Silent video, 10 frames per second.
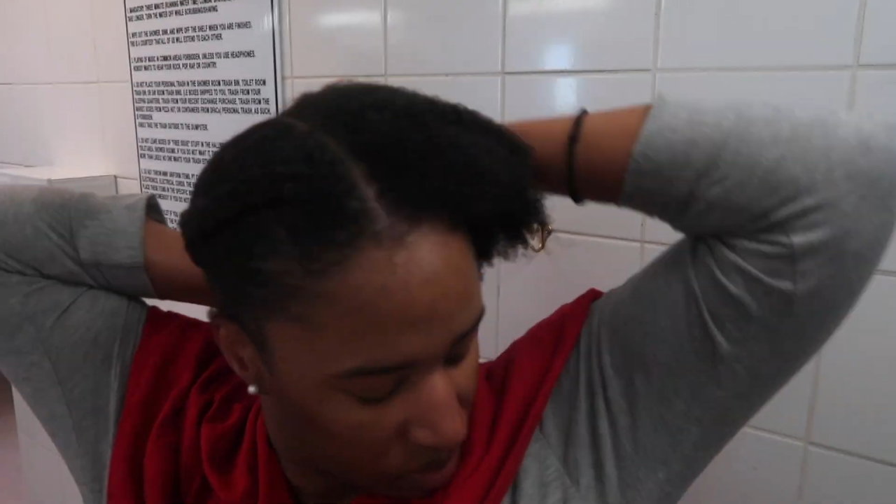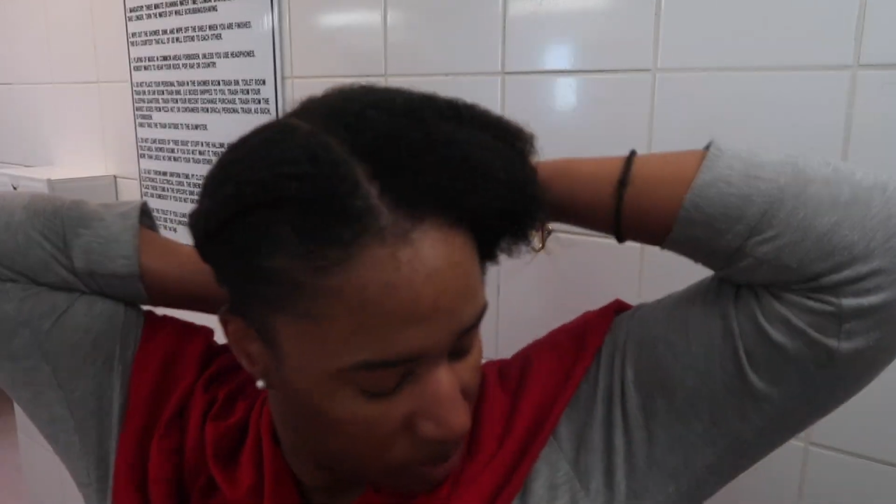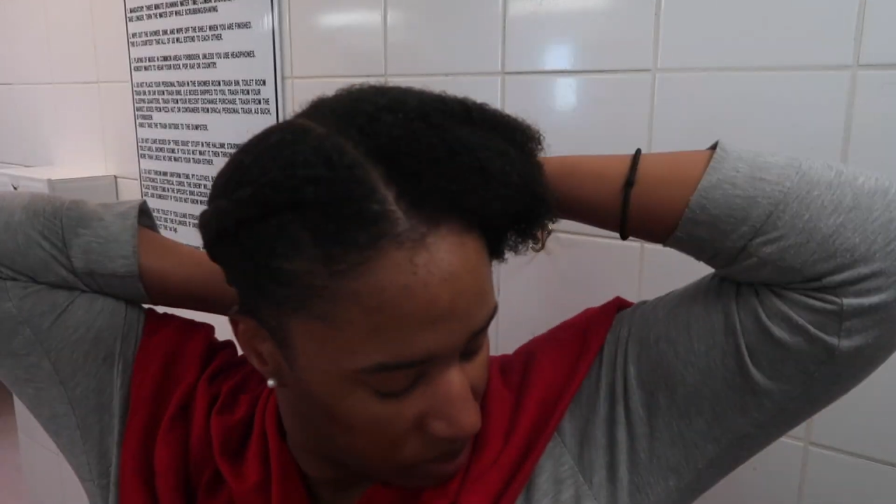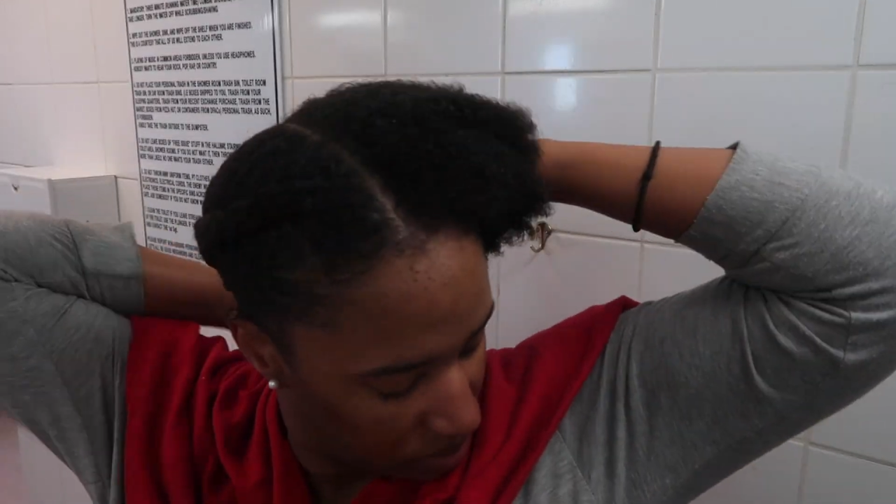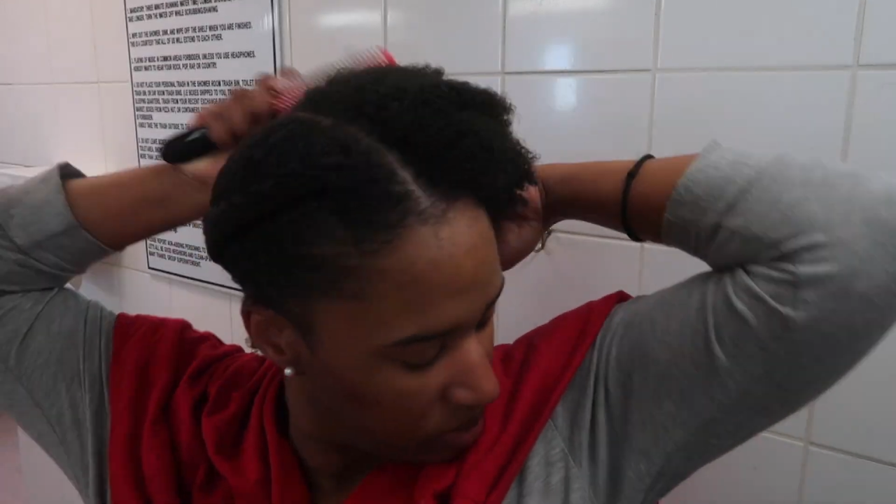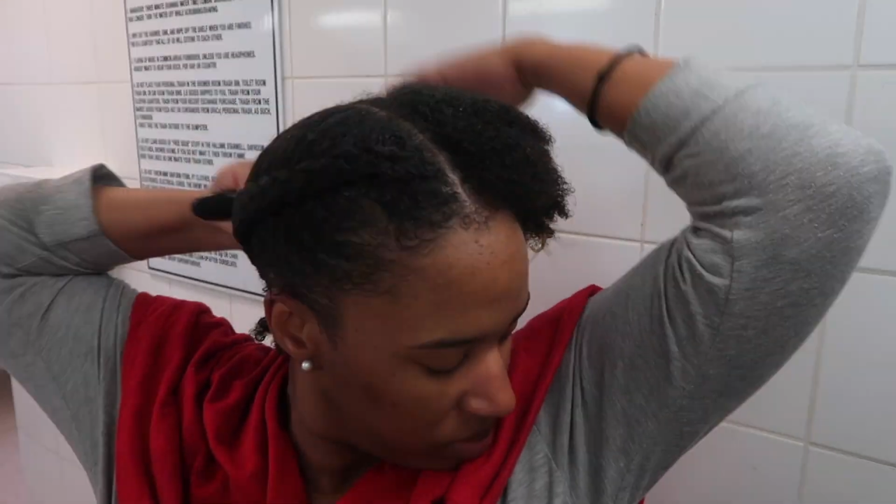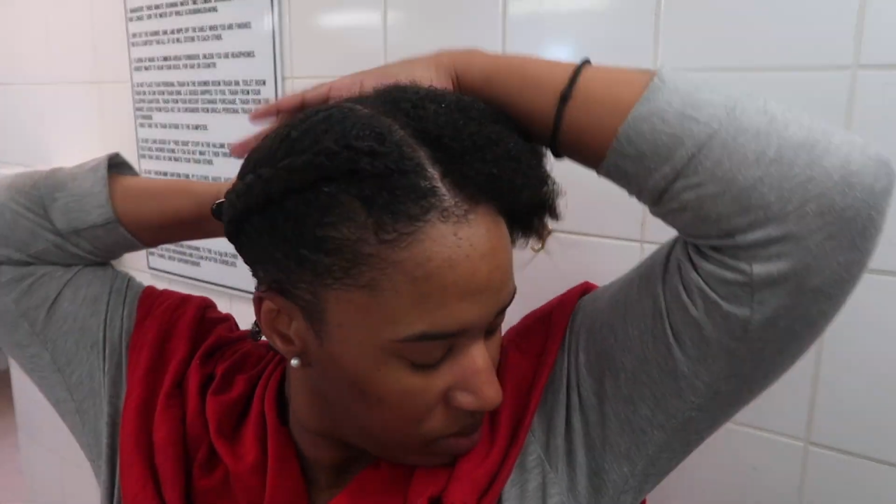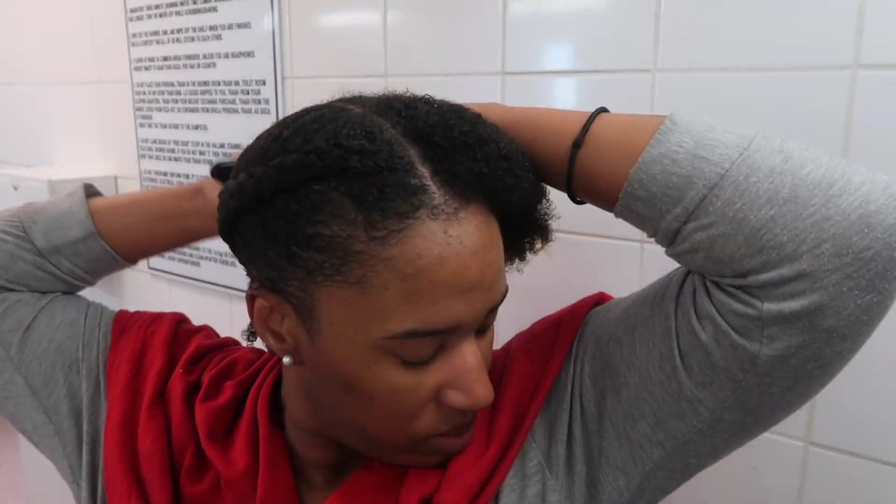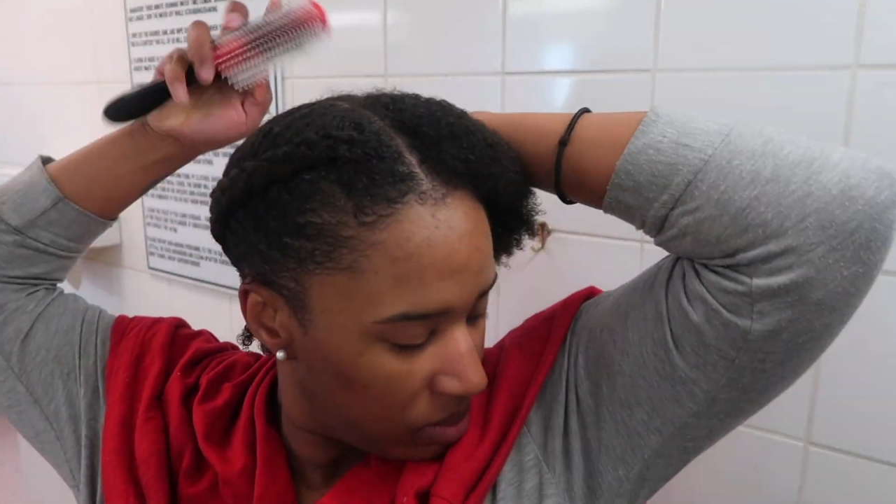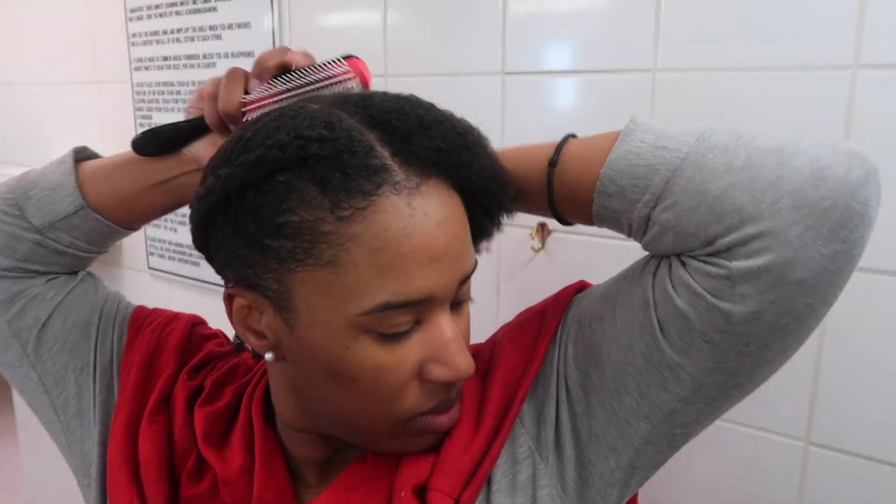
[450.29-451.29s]
side that I
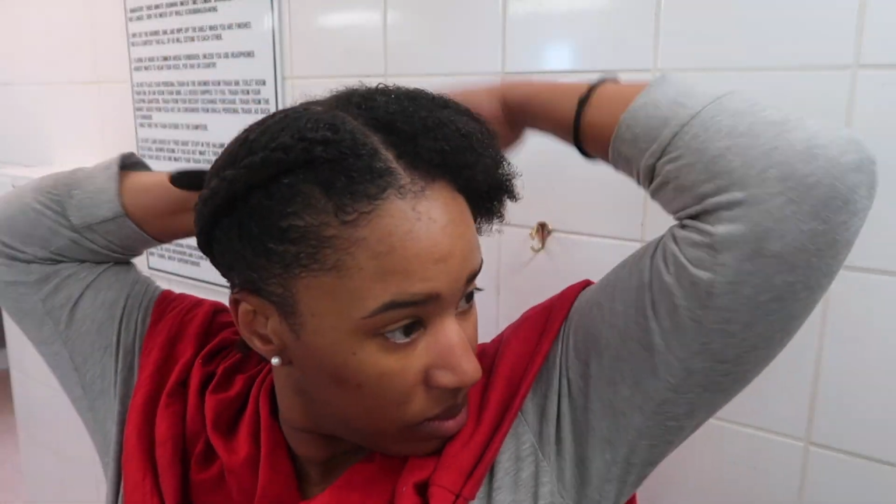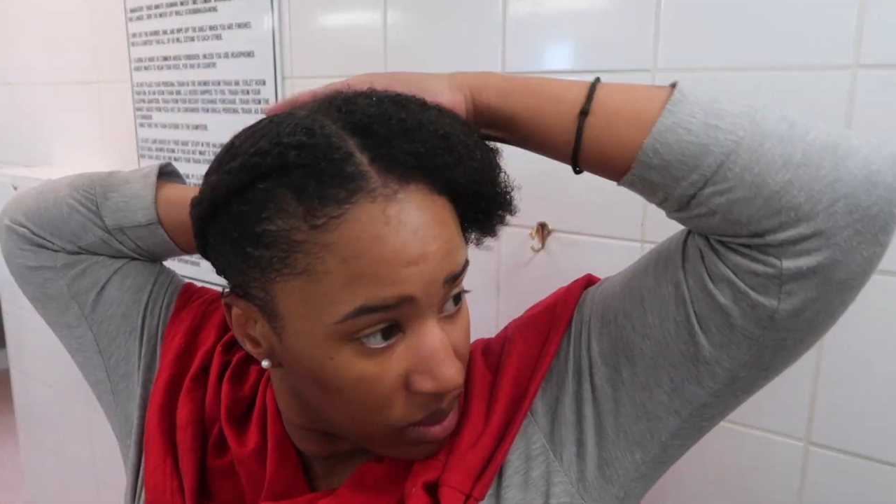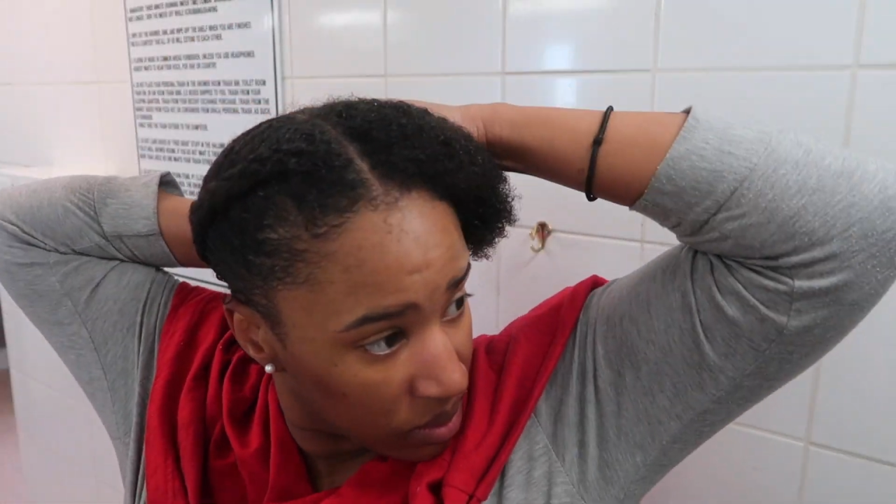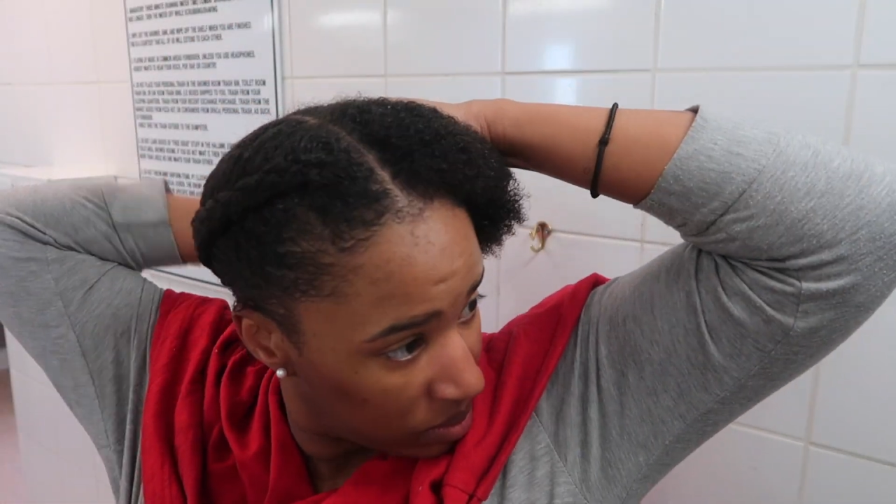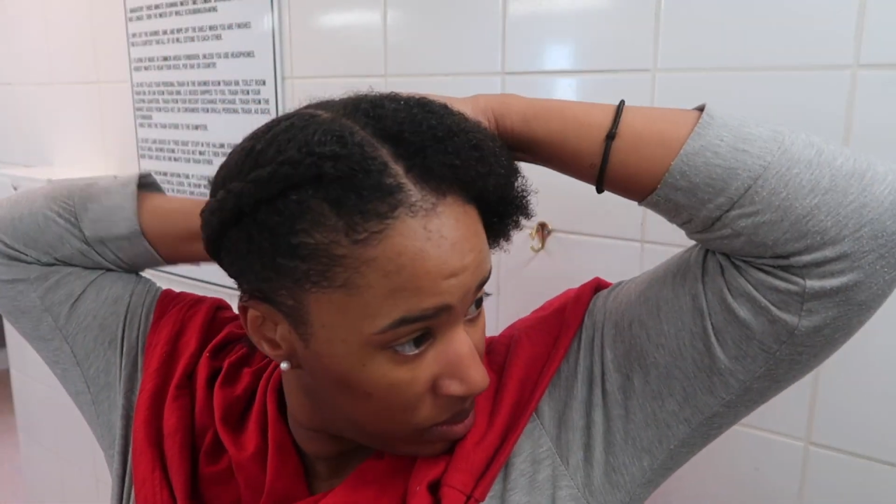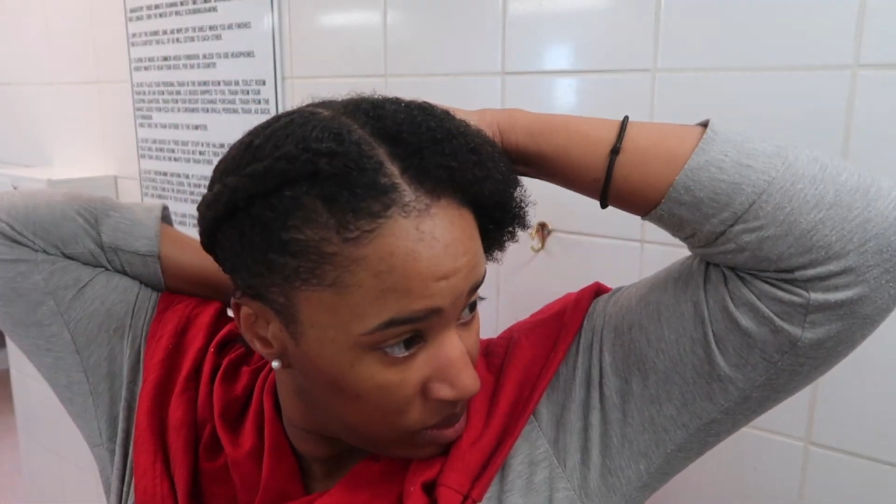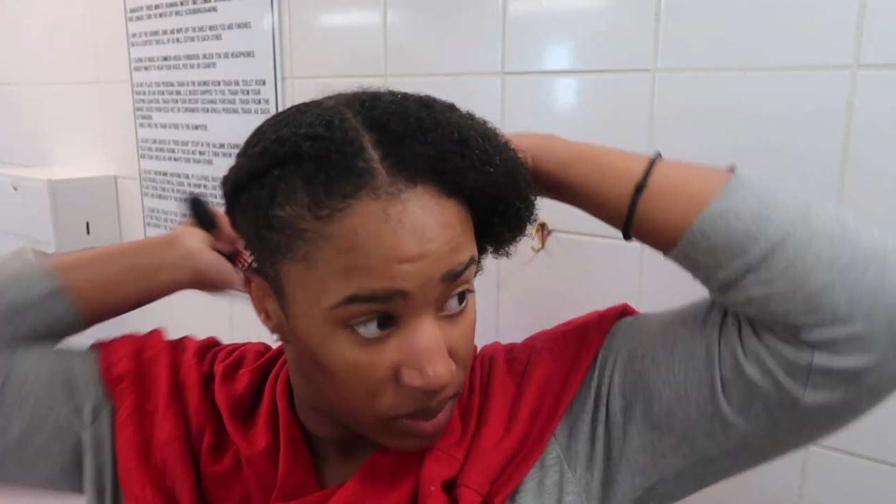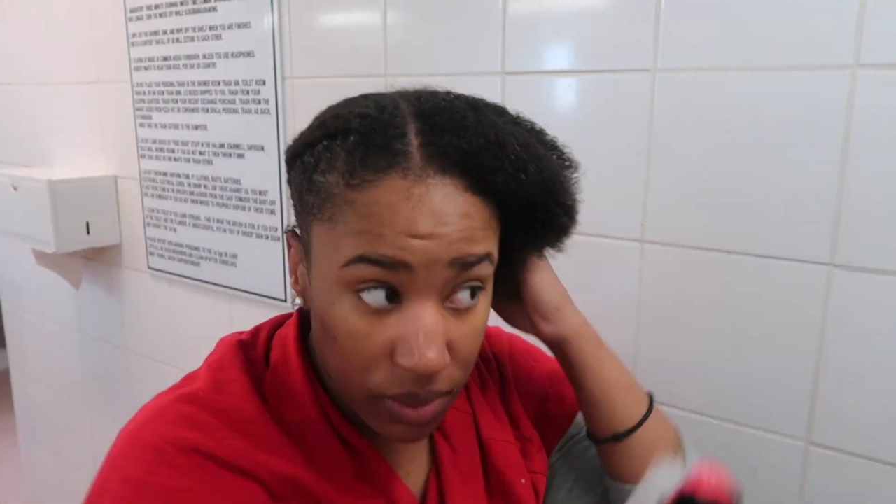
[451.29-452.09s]
did for my other